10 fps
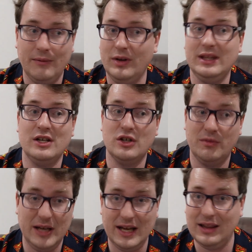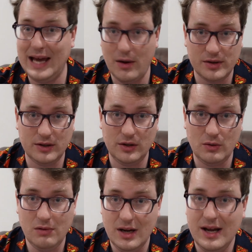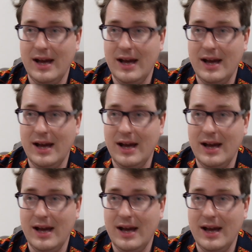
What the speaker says: and what they should be allowed to do.